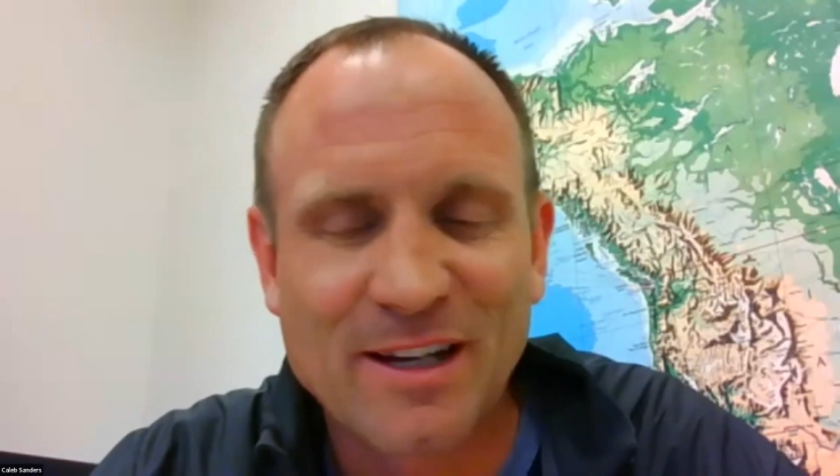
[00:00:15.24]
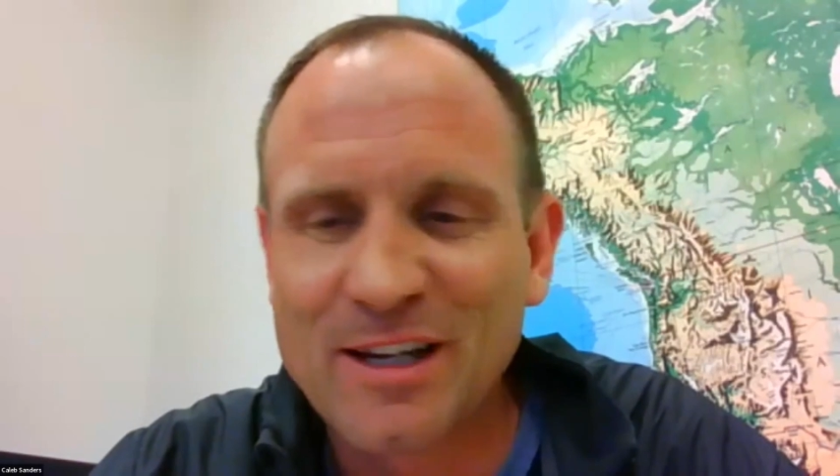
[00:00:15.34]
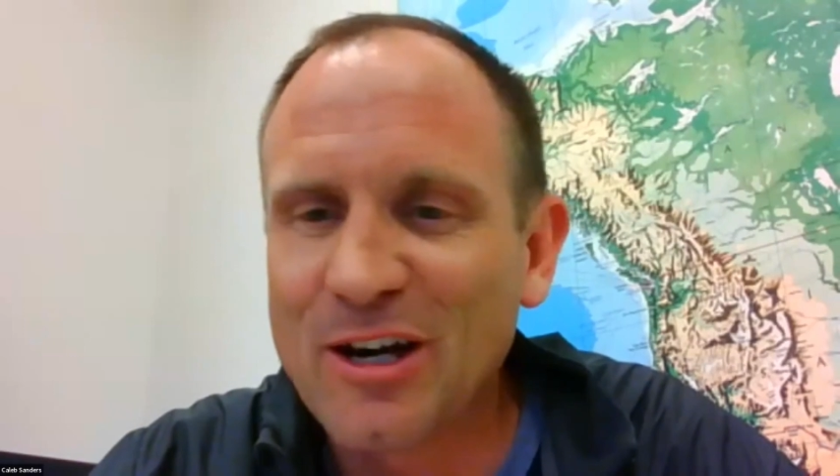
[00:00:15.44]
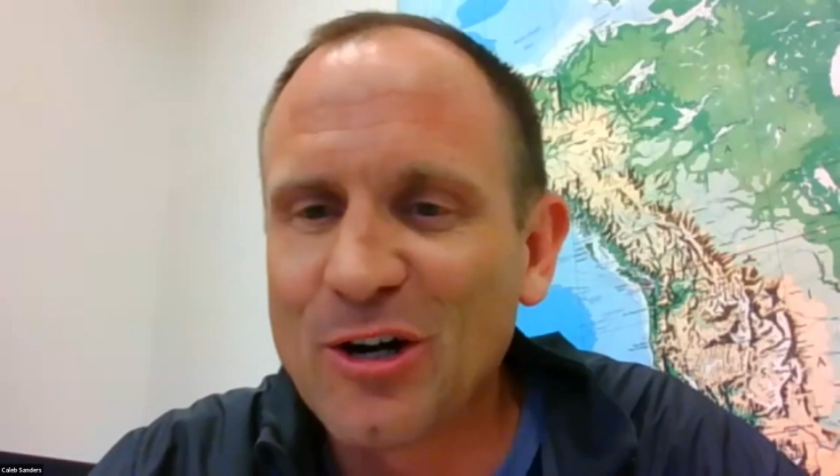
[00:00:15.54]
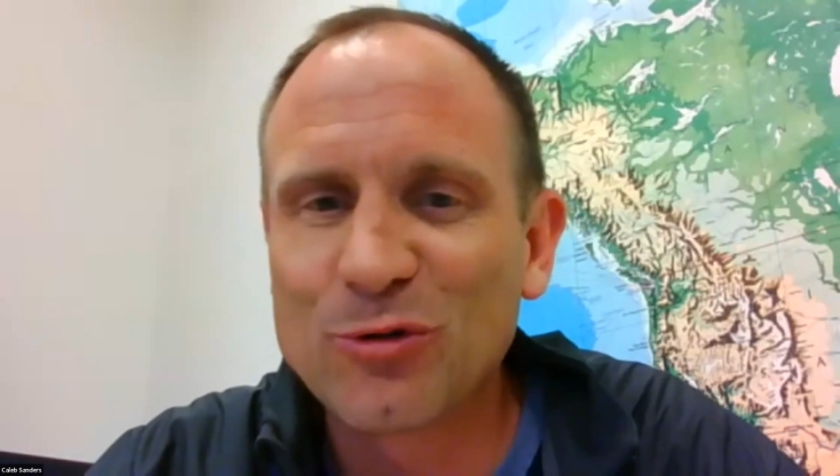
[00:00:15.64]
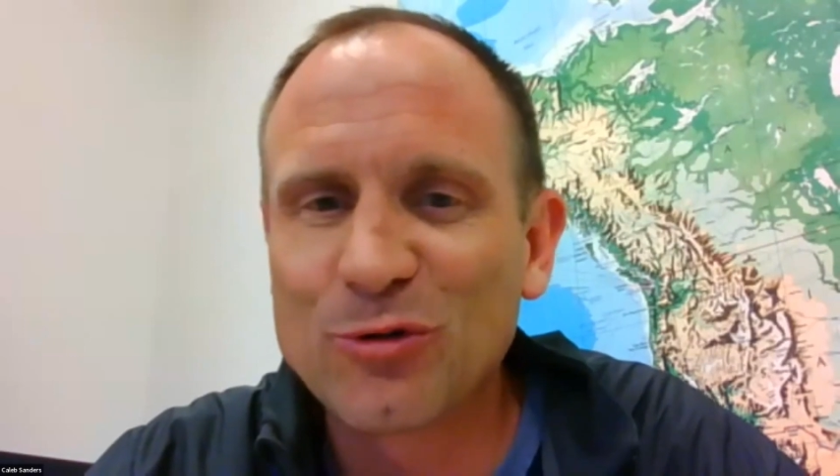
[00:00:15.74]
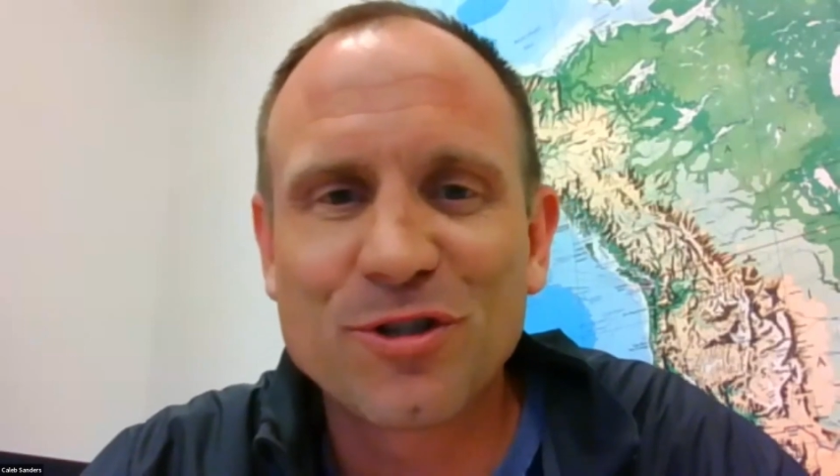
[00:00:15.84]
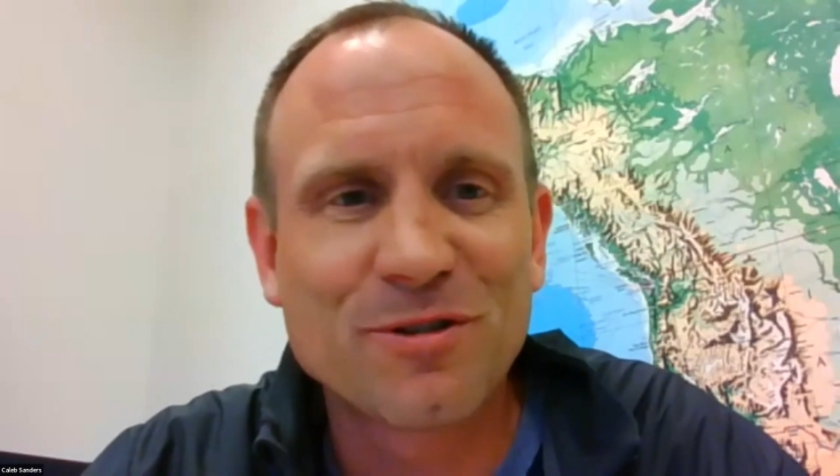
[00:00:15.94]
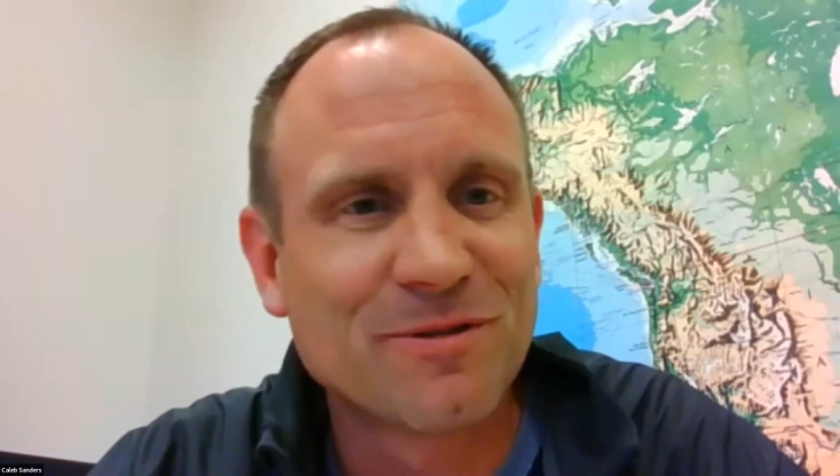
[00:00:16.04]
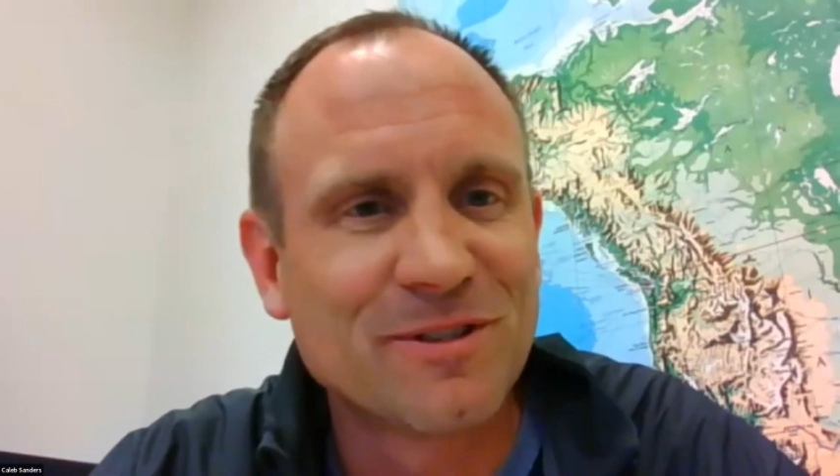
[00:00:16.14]
I
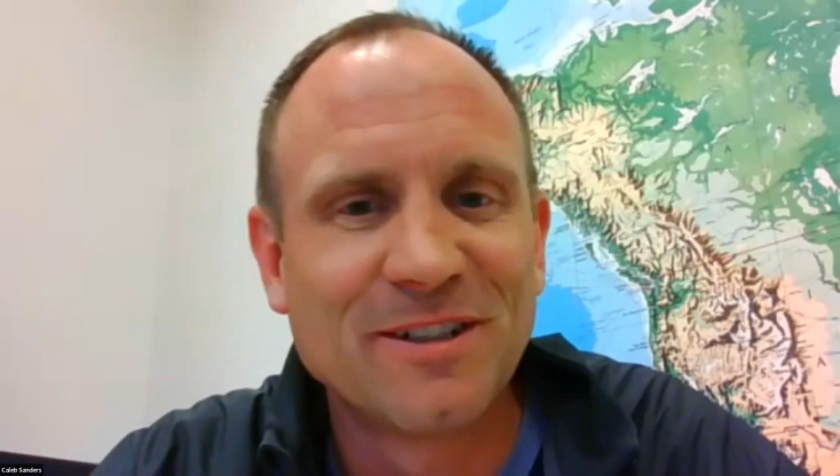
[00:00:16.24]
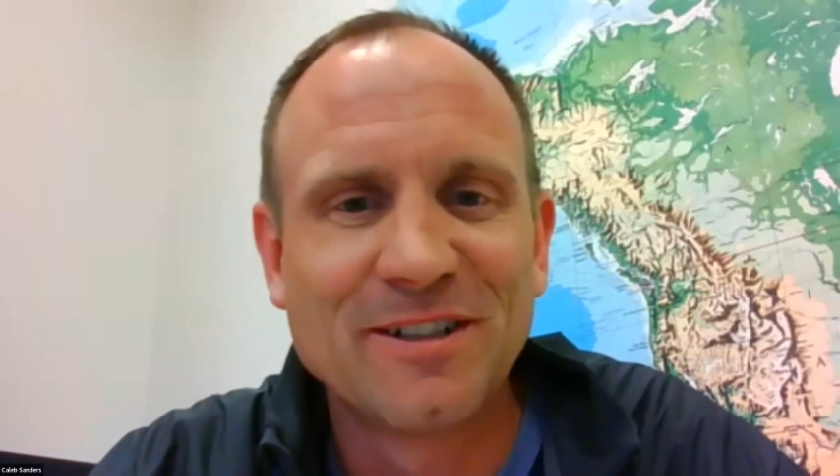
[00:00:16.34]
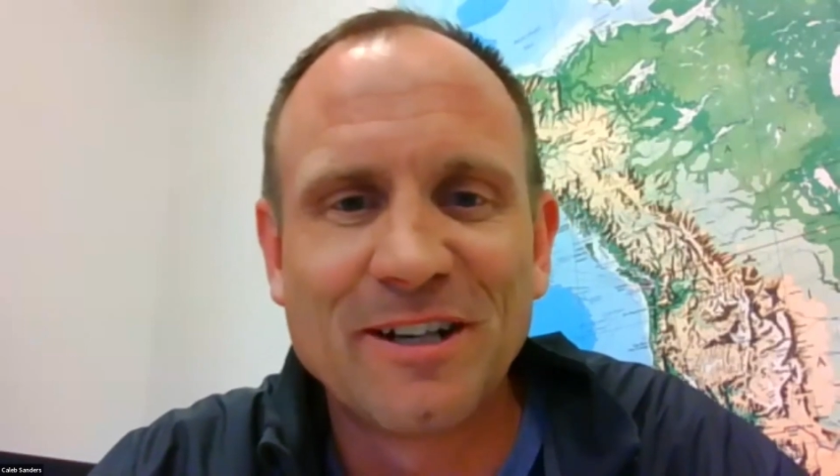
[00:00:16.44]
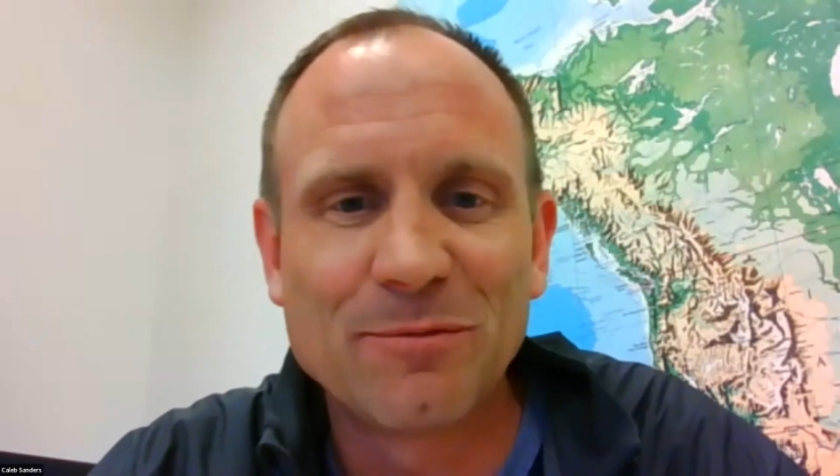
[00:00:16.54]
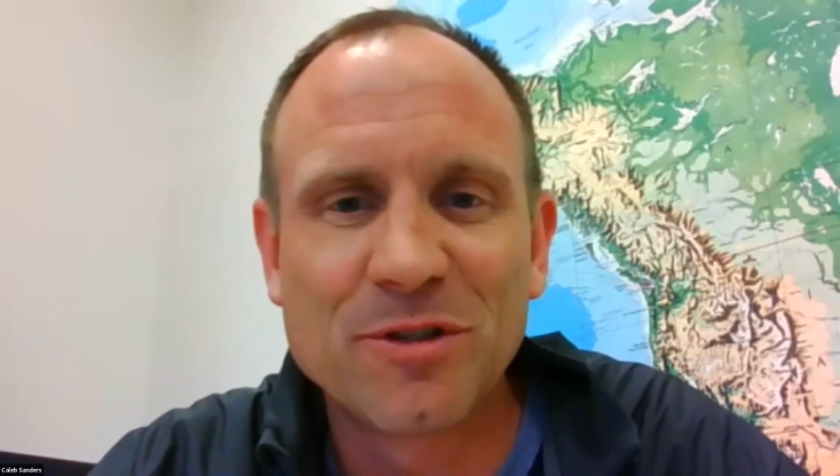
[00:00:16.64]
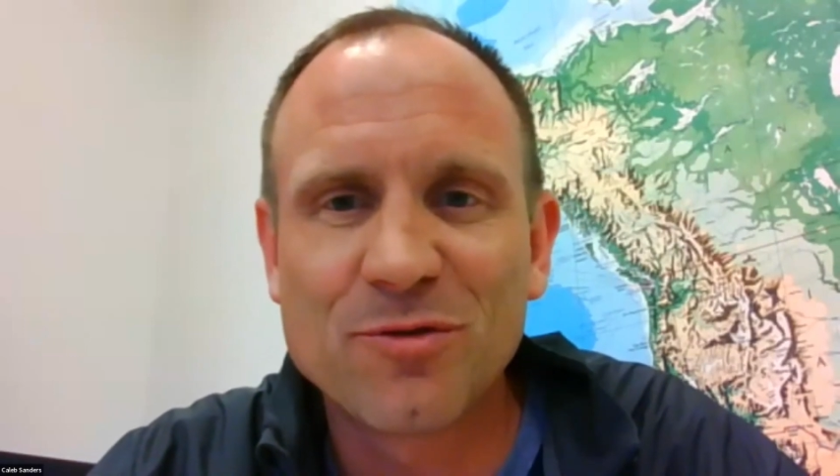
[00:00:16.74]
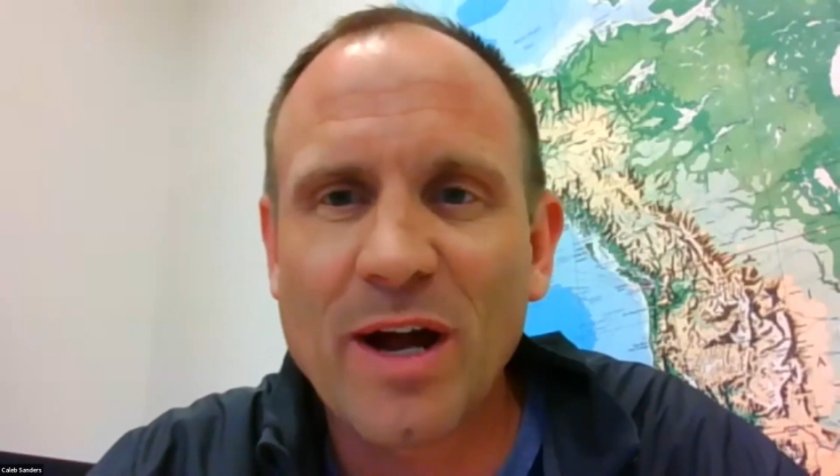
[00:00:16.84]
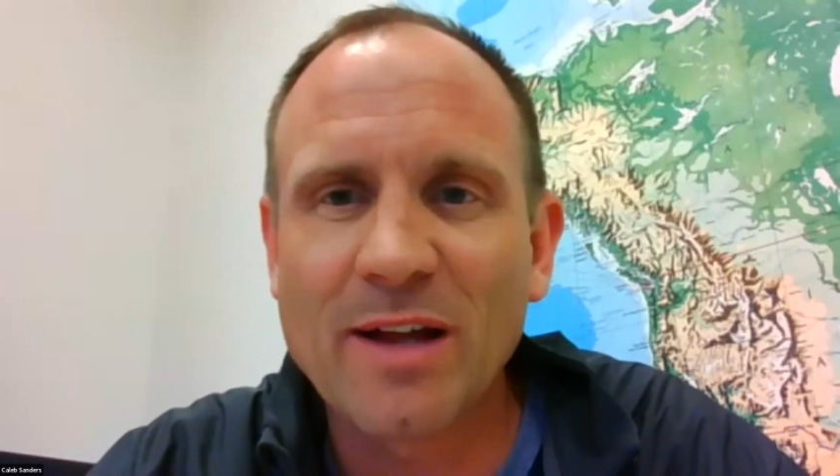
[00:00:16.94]
coach. I'm just